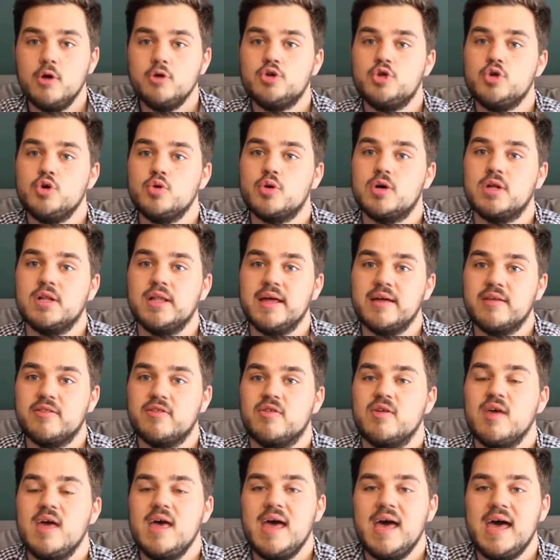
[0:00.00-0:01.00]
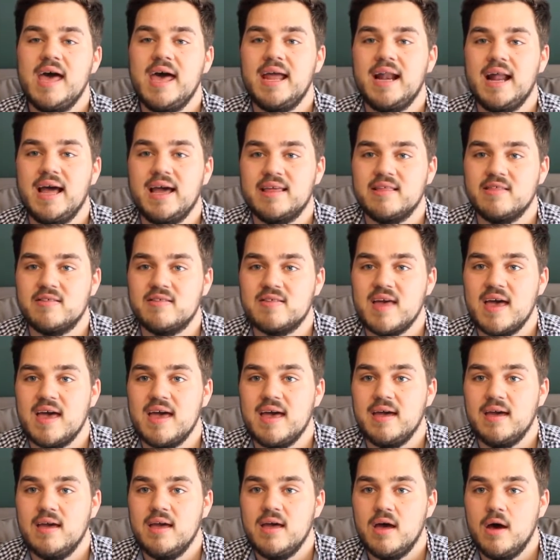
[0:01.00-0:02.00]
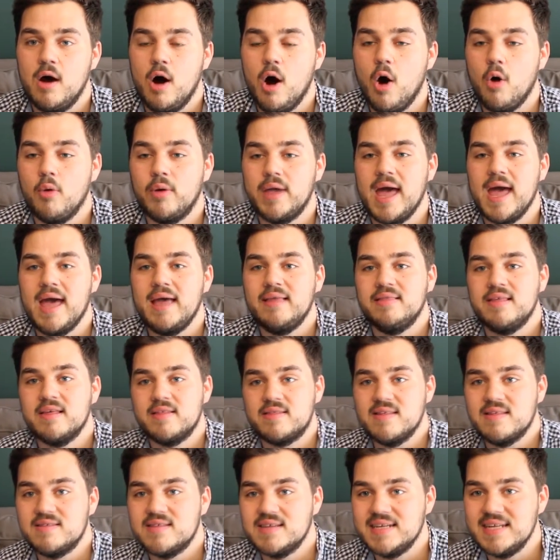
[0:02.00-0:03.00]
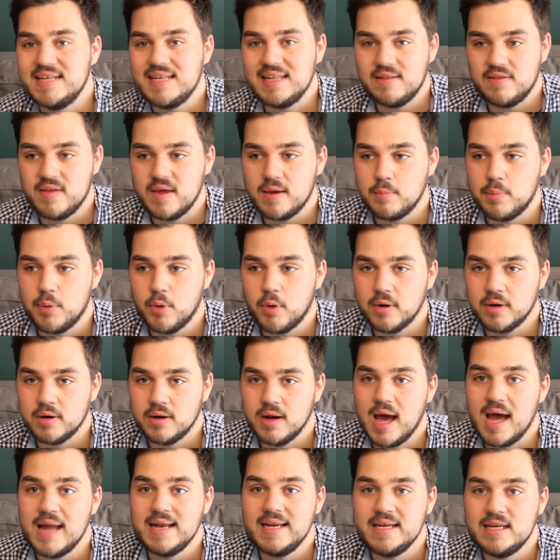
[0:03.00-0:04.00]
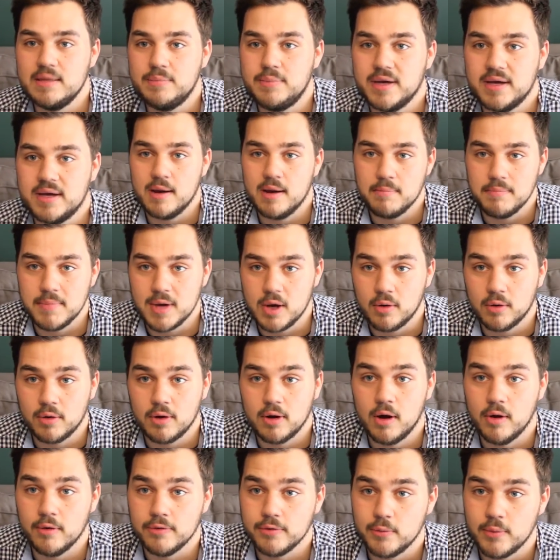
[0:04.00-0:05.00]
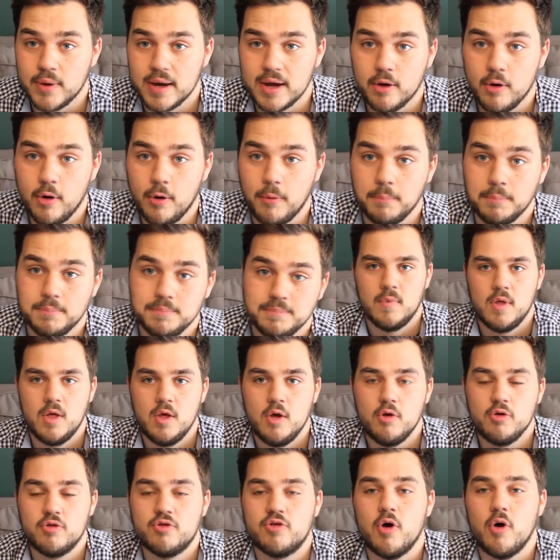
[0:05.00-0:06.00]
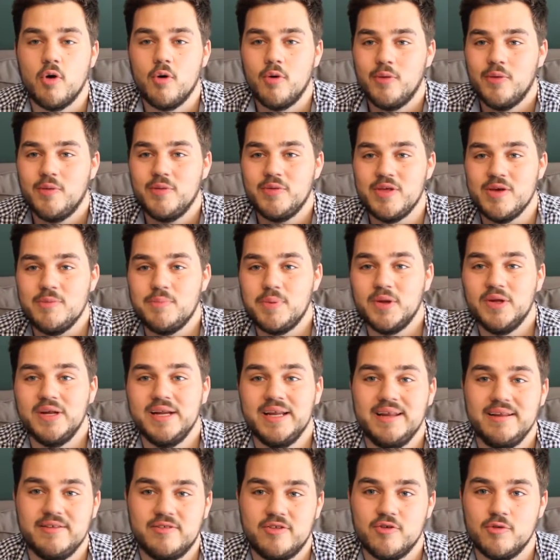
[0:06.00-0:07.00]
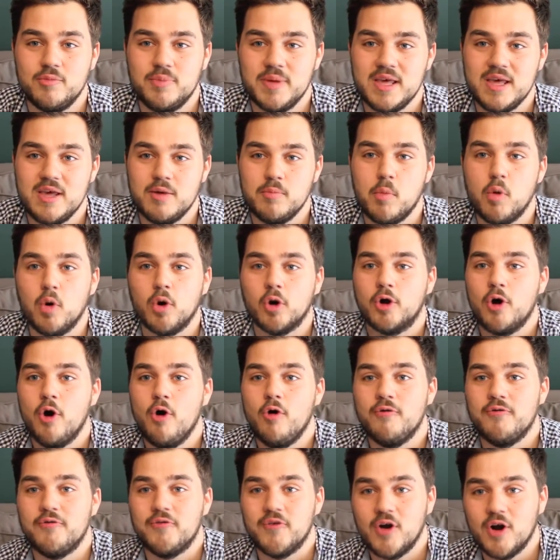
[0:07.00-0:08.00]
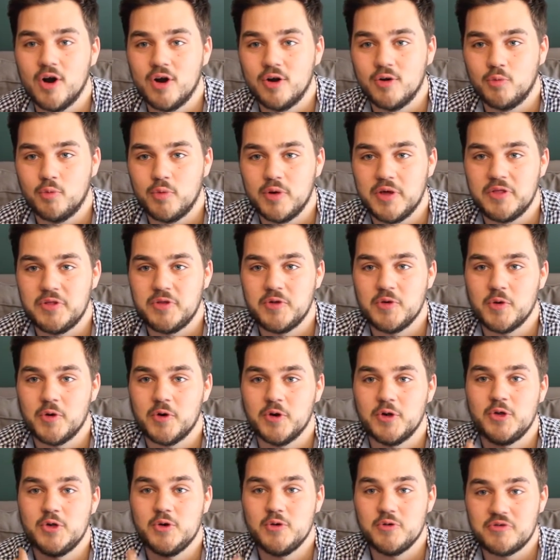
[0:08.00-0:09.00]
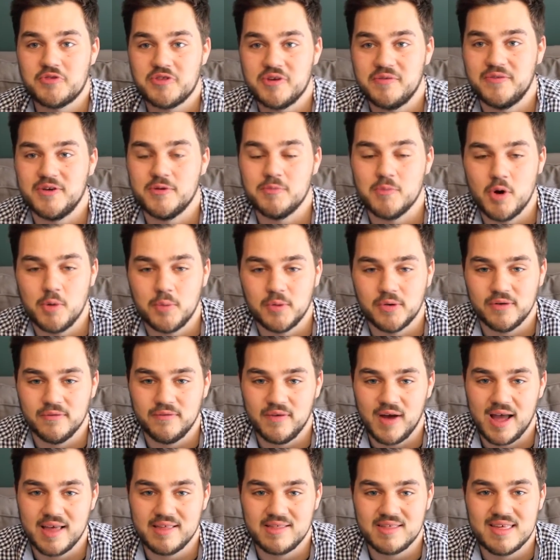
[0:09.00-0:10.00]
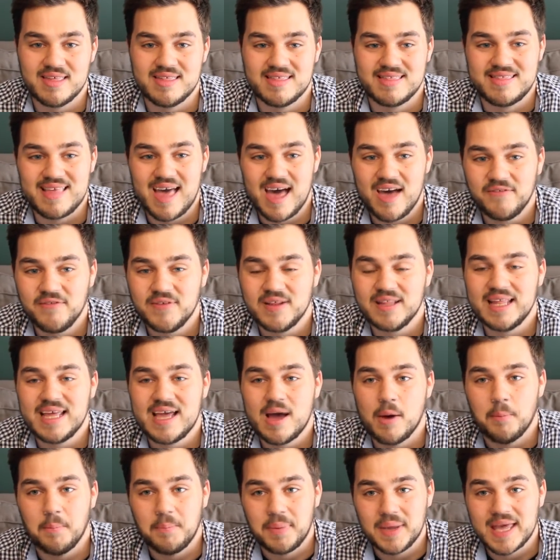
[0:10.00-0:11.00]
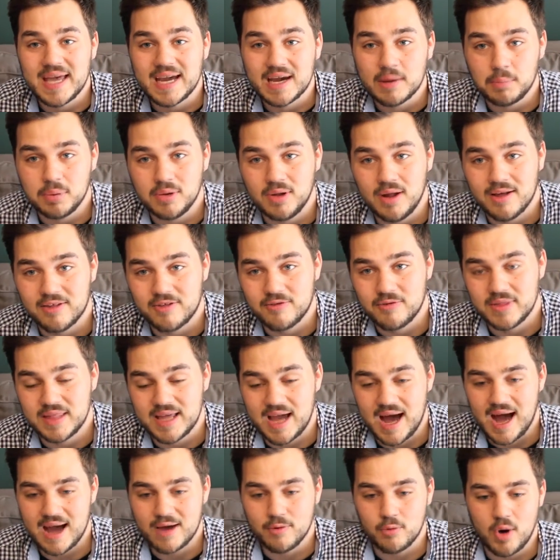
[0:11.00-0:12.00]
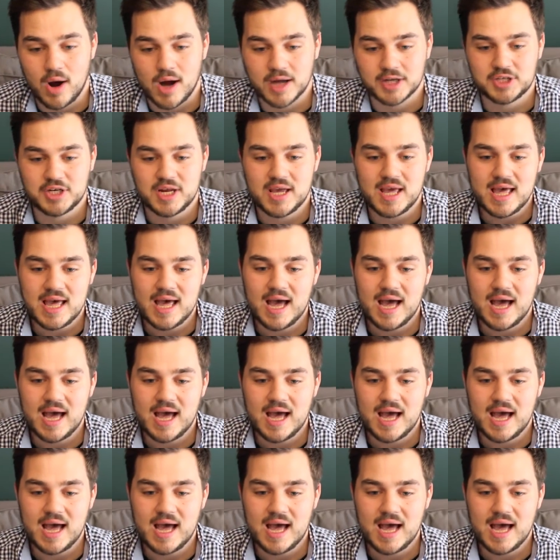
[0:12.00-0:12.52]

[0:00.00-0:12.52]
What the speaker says: 2 clicks, and I can say, okay, this isn't anything important, I need to up milk on the way home. So the ability to be more covert with your use of your mobile device is definitely a big plus for the iWatch.